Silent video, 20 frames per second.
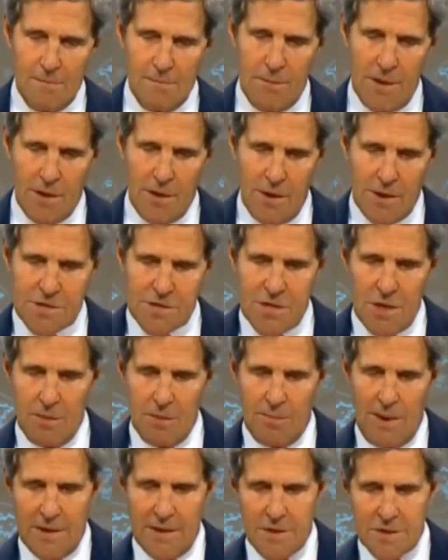but
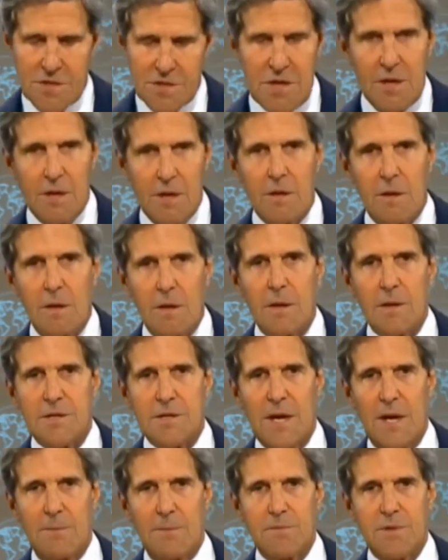also by the cynical
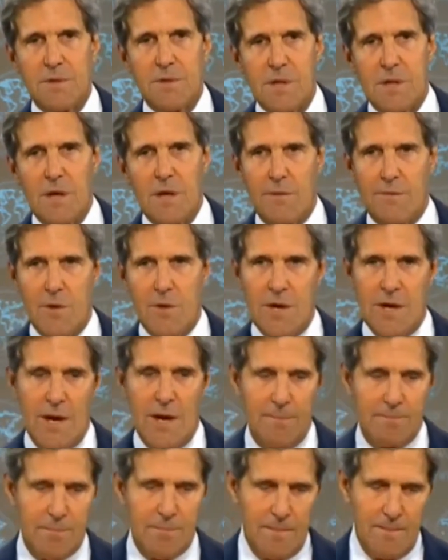attempt to cover it
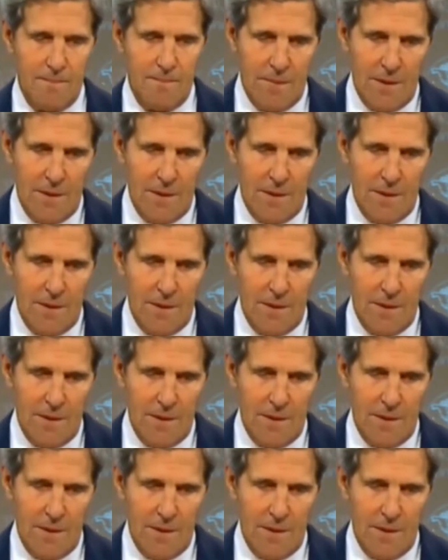up.